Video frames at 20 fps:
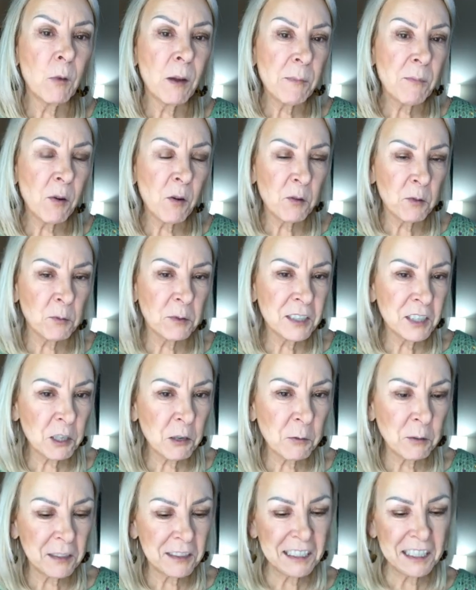we both were
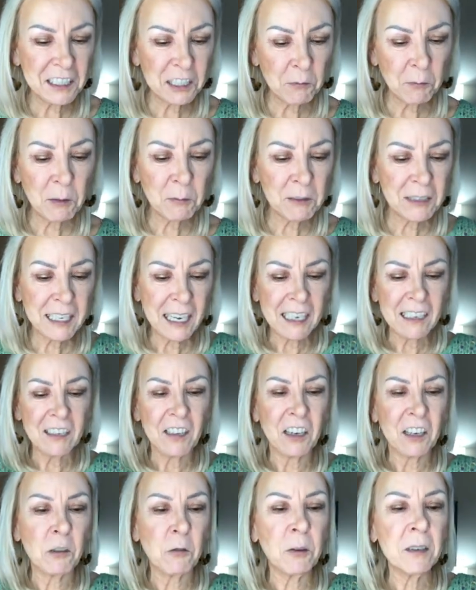into quilting, so we would take
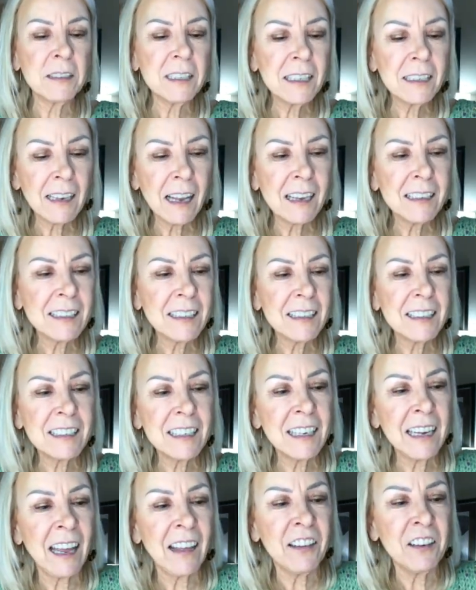a lot of quilting
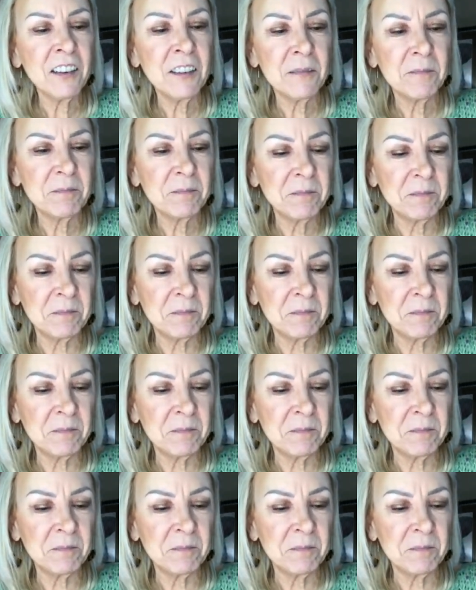classes together.